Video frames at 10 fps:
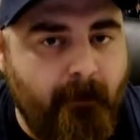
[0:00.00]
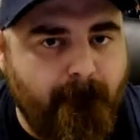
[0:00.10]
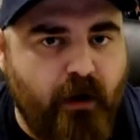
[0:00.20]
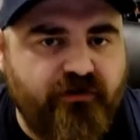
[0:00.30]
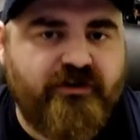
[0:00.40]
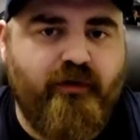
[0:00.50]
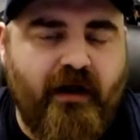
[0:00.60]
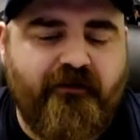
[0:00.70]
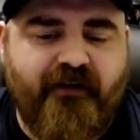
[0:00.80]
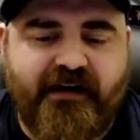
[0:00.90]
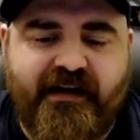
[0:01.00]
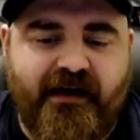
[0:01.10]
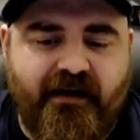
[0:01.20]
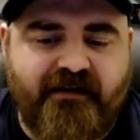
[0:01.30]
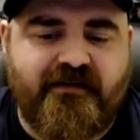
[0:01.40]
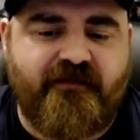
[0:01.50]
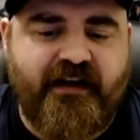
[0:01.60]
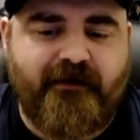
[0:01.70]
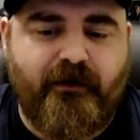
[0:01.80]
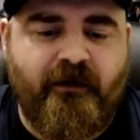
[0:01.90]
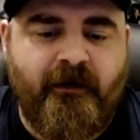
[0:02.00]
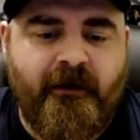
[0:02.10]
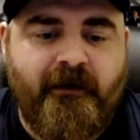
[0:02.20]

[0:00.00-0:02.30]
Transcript: most qualified candidates available